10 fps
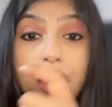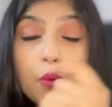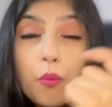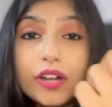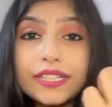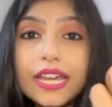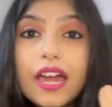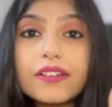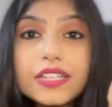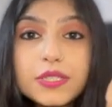What
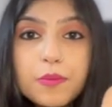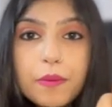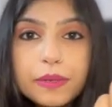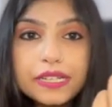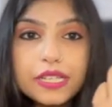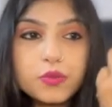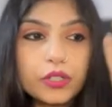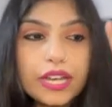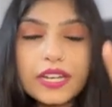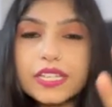are its properties?
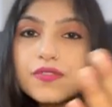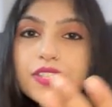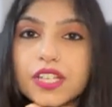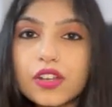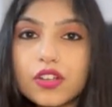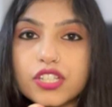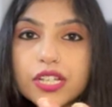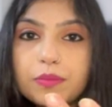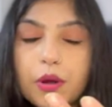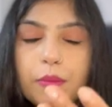What are its
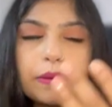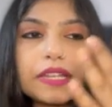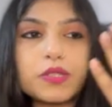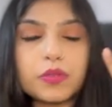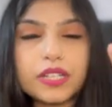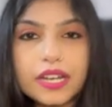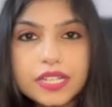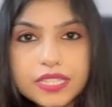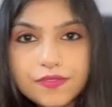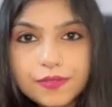physiological properties? What are
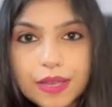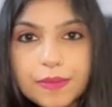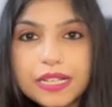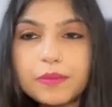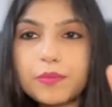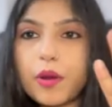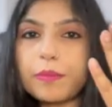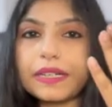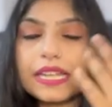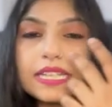its chemical
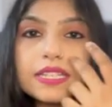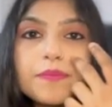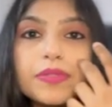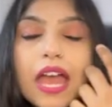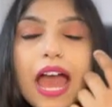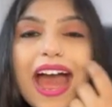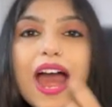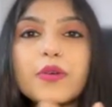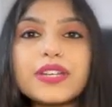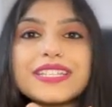properties?
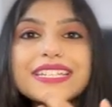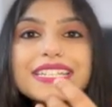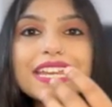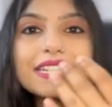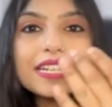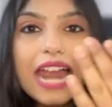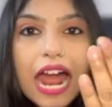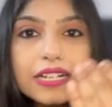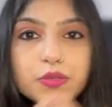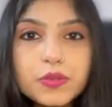How does it
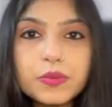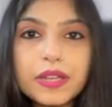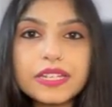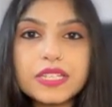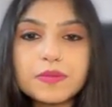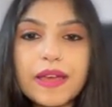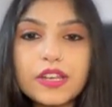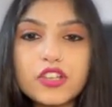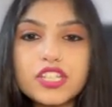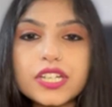interact with various
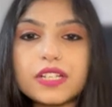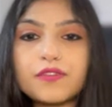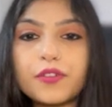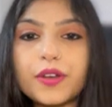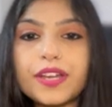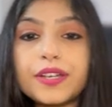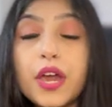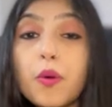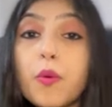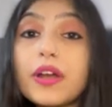biological fluid?
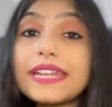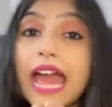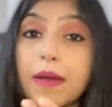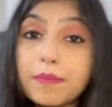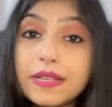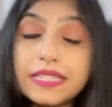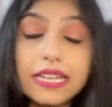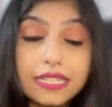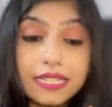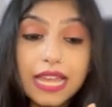What happens,
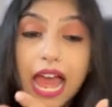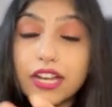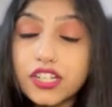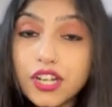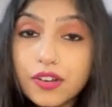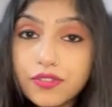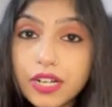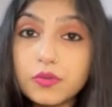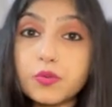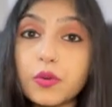that is the action of
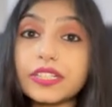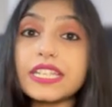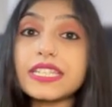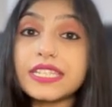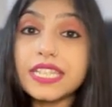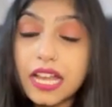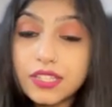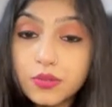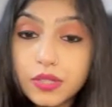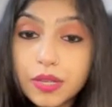drugs, what it
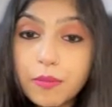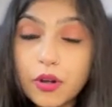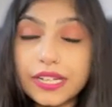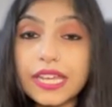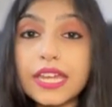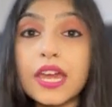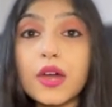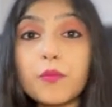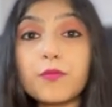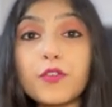does to the body,
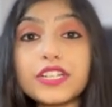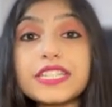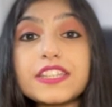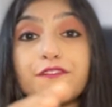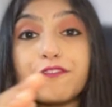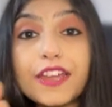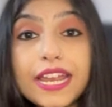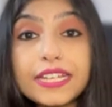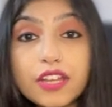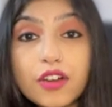what is the
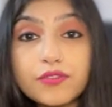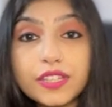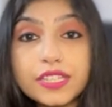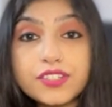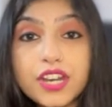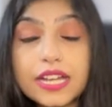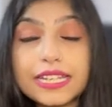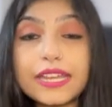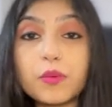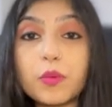fate of the drug,
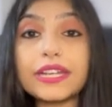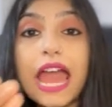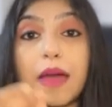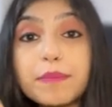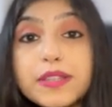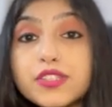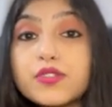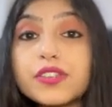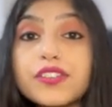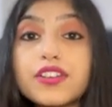like what happens
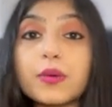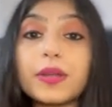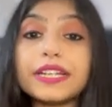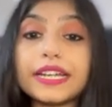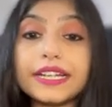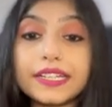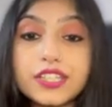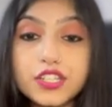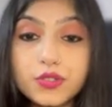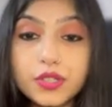to the drug when it
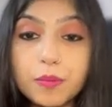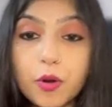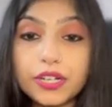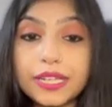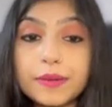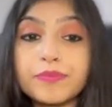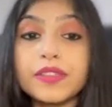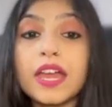enters into the body.